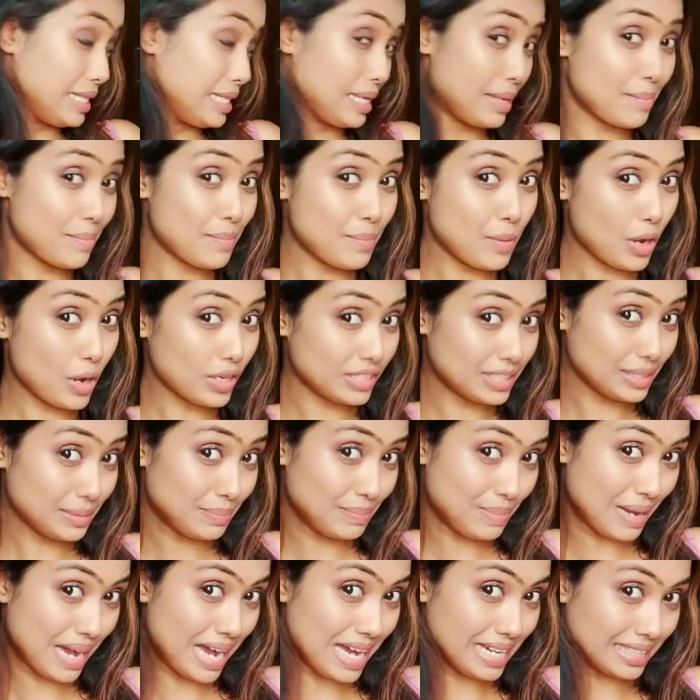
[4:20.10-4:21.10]
The
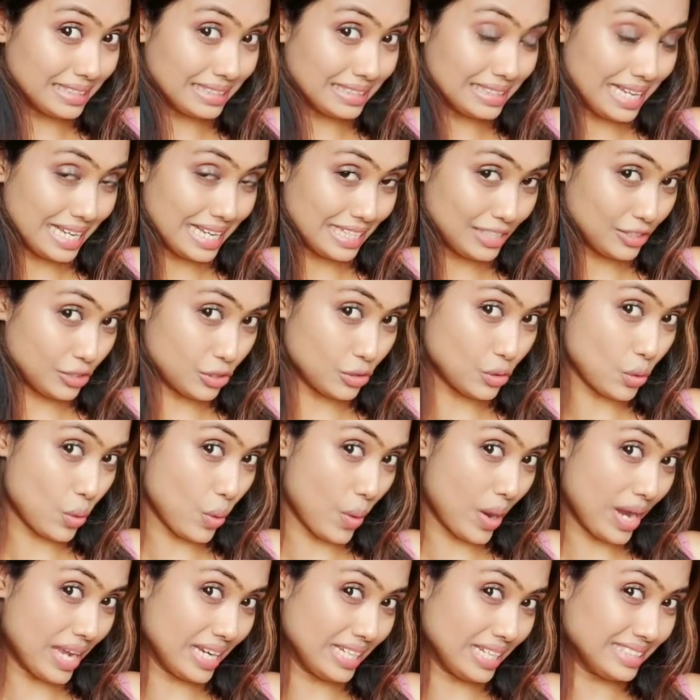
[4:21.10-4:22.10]
important part that your
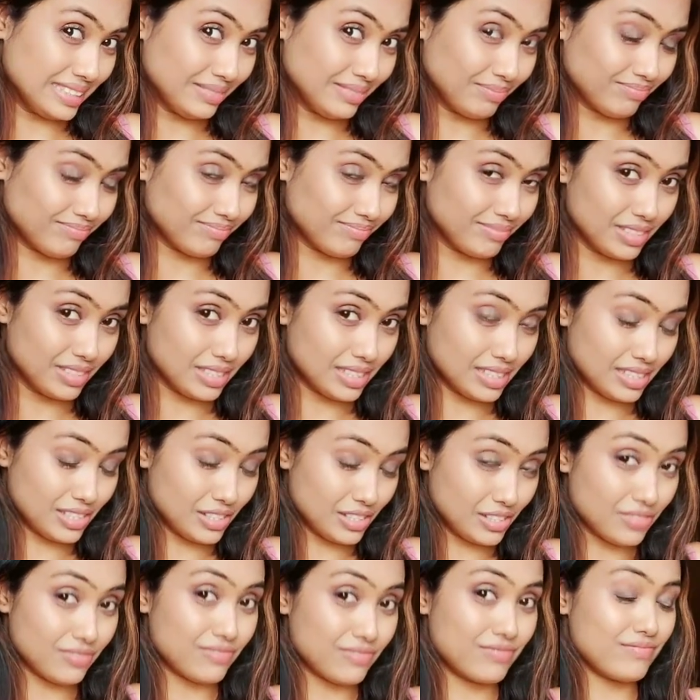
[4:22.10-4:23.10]
oil,
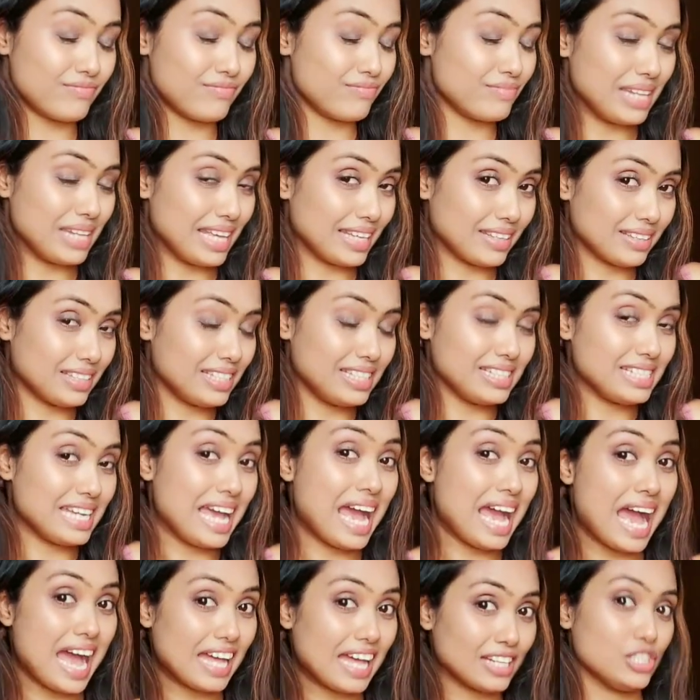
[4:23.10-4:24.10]
it's like it
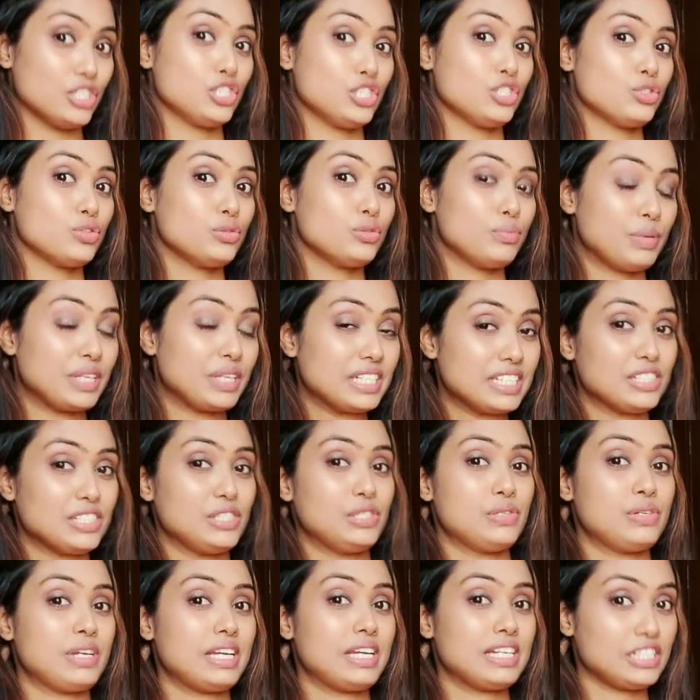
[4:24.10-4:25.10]
has to
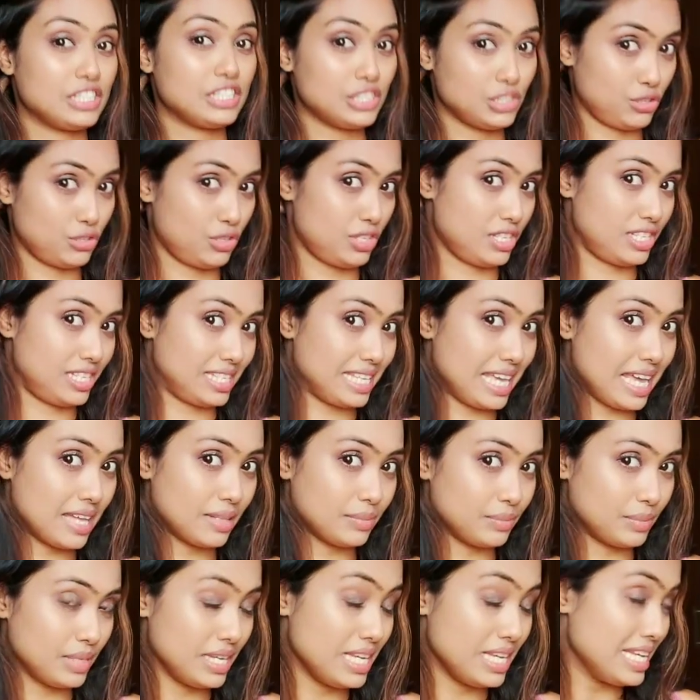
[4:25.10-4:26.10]
penetrate into the
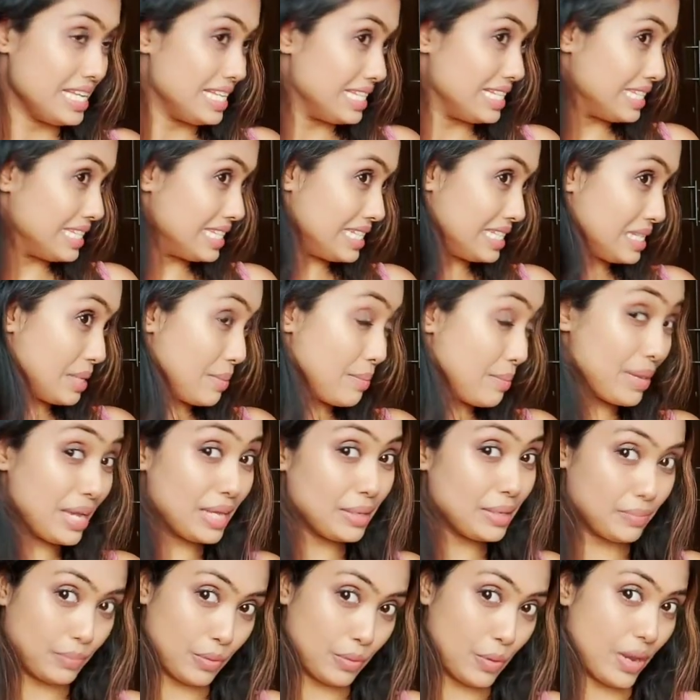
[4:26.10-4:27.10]
scalp. This is the
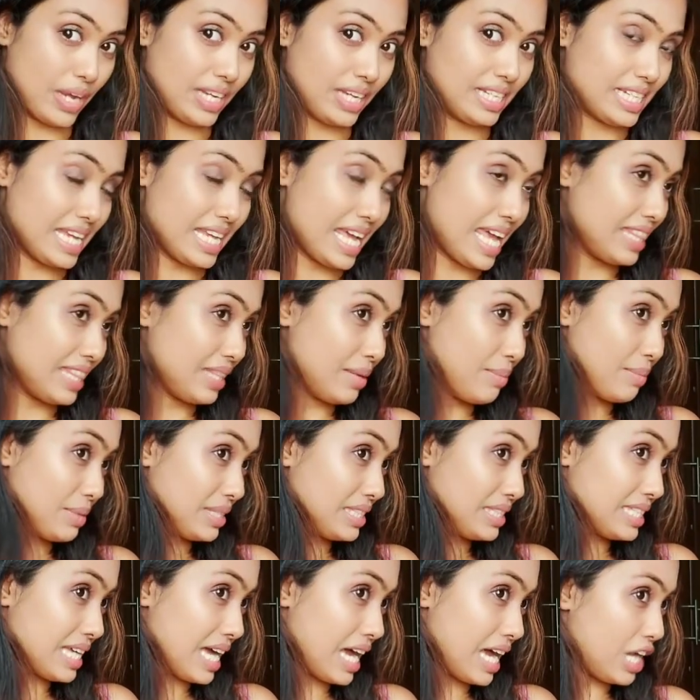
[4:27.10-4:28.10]
main point. And the
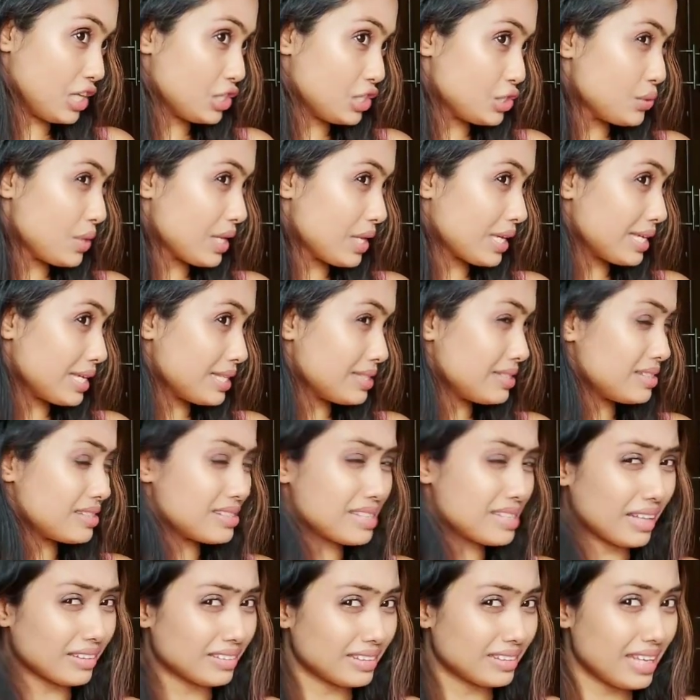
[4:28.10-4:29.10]
massage trick is
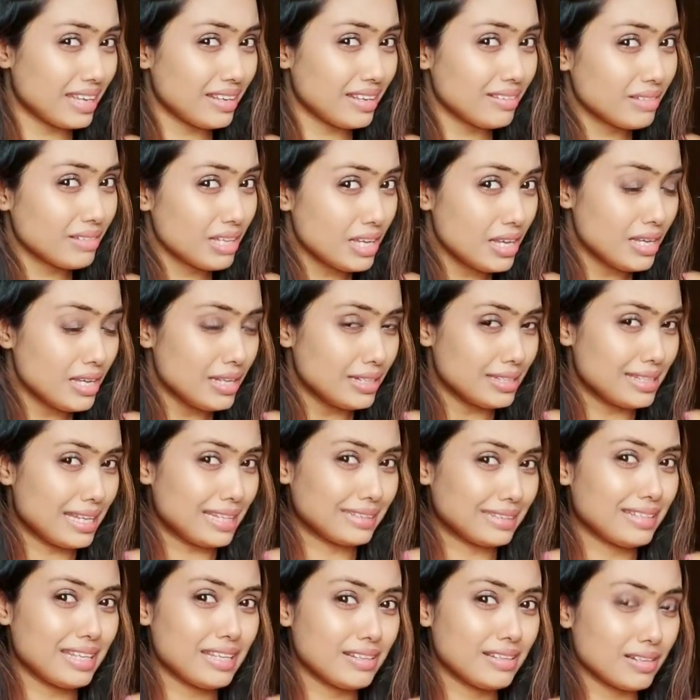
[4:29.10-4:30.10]
nothing
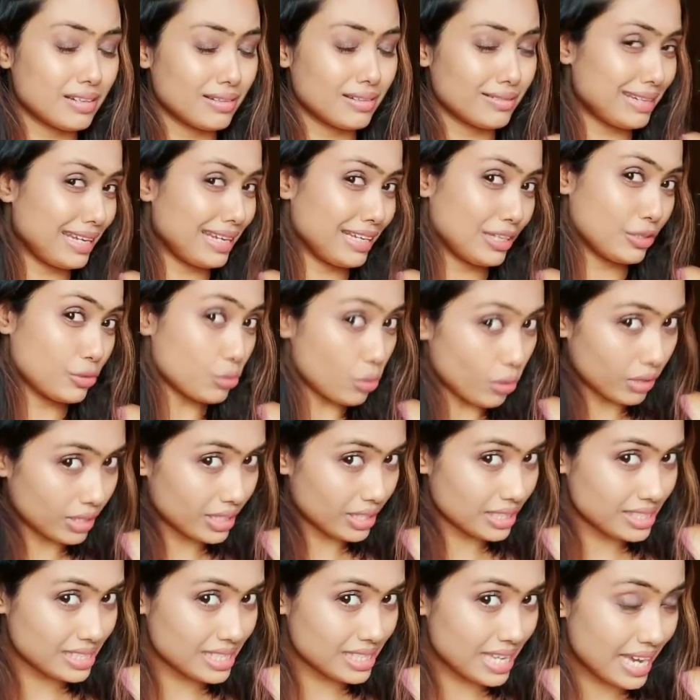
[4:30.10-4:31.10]
like
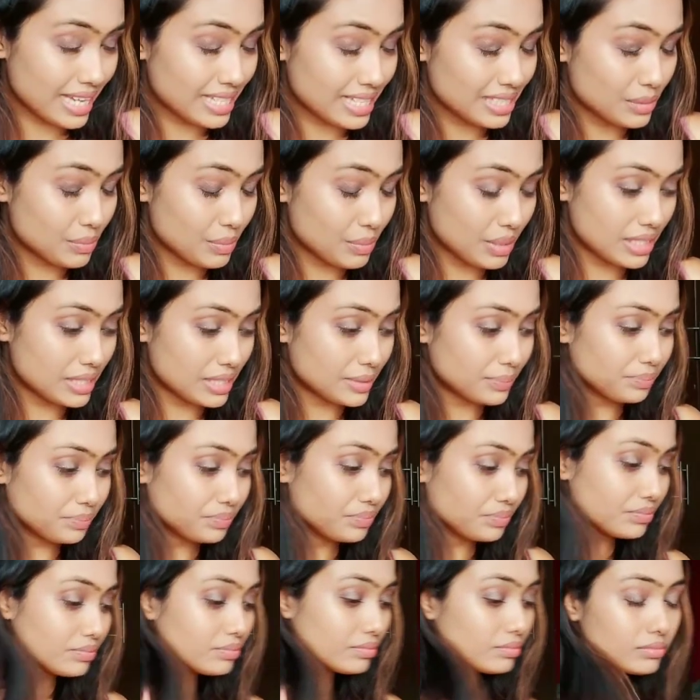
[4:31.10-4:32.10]
rocket science, but
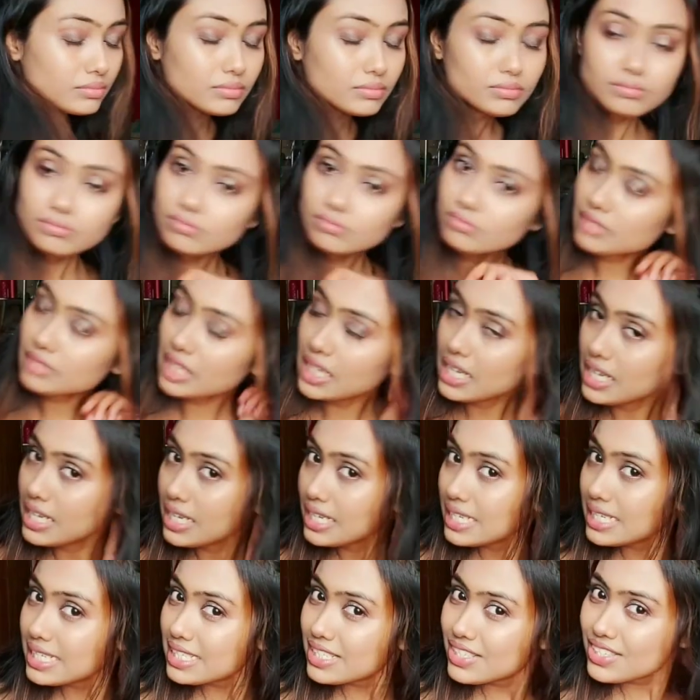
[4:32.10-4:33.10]

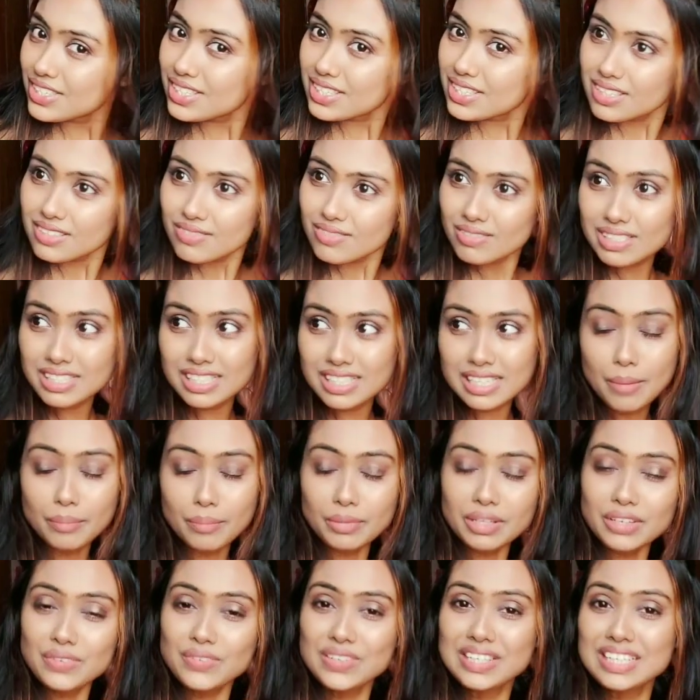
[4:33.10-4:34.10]
it's
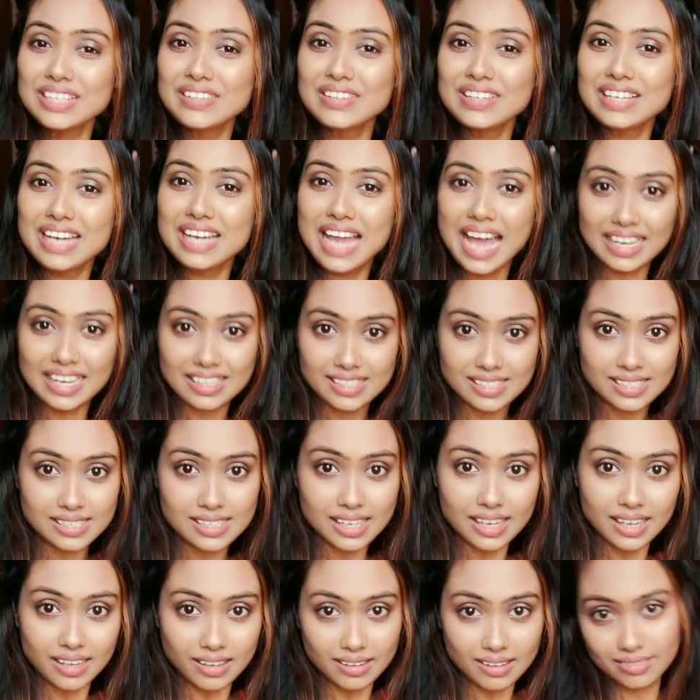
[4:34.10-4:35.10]
something really
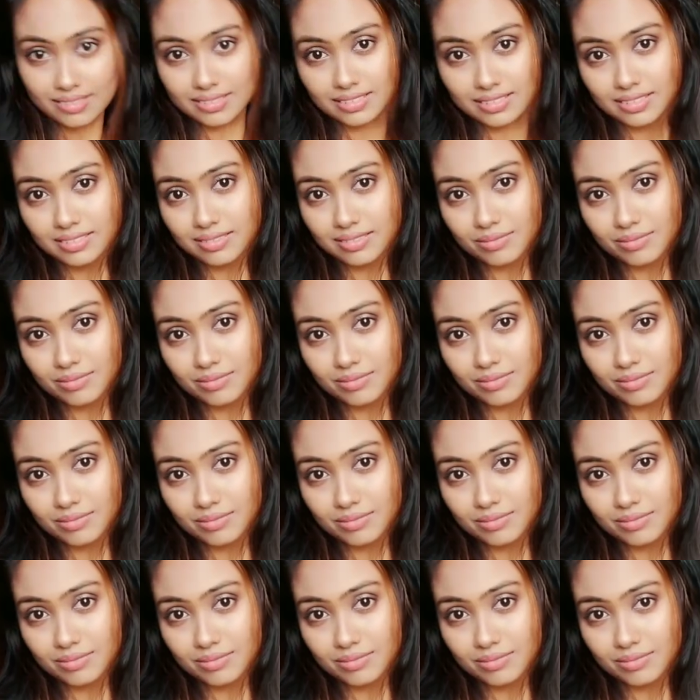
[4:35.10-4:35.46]
relaxing.